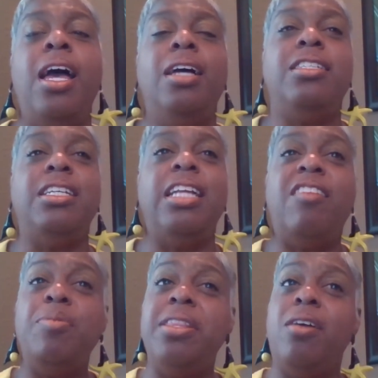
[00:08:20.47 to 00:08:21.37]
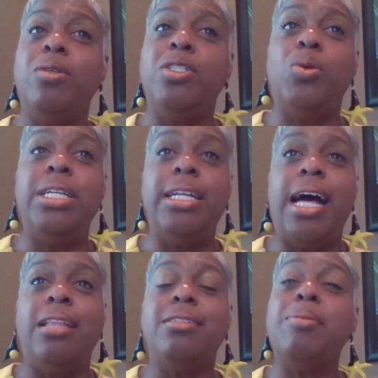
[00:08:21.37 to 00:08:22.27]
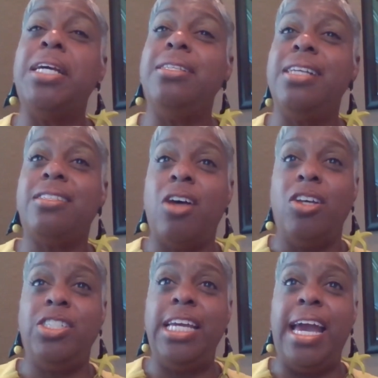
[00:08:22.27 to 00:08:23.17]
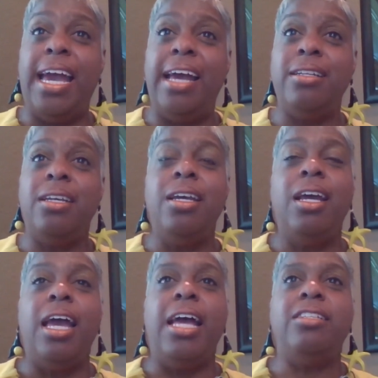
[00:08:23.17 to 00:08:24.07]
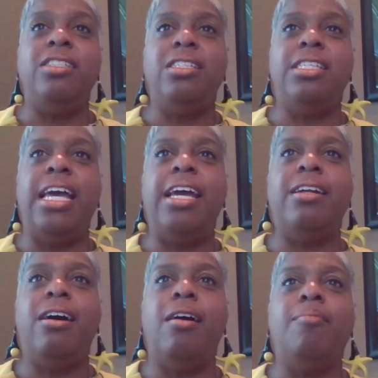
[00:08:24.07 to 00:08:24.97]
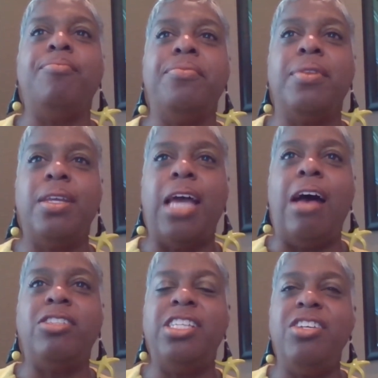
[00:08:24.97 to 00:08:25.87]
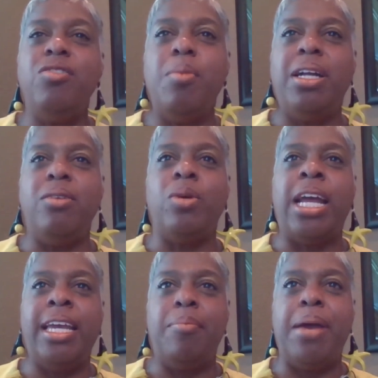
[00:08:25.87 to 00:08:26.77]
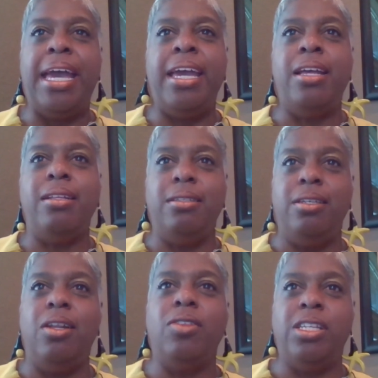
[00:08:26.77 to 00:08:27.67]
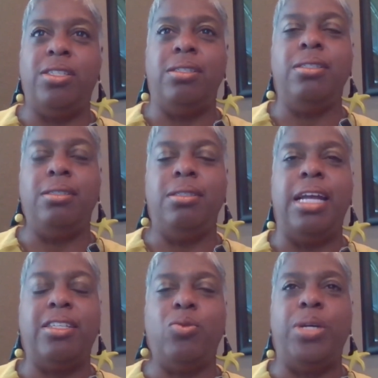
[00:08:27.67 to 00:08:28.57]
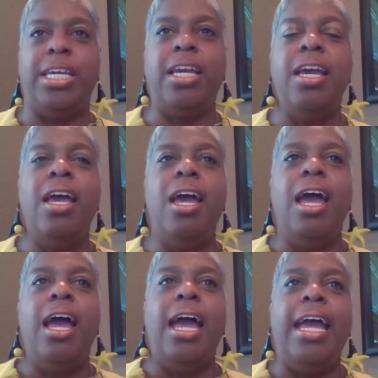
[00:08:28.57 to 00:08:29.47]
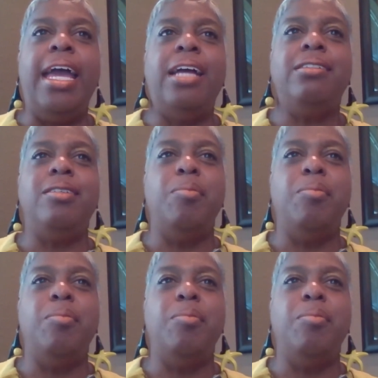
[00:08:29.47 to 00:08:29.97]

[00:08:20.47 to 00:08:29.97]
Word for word: She left me there with $20 because that's all she had. And she said, I'll send you money when I get paid, you know, this next week. And